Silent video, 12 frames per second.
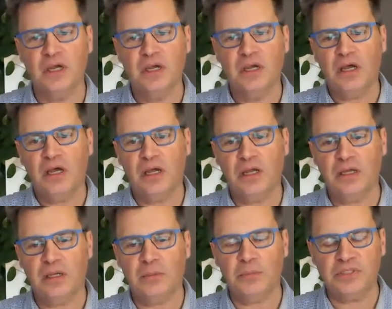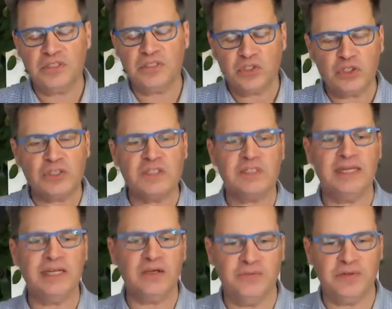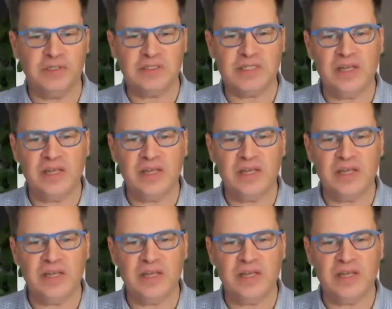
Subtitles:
But just think of it.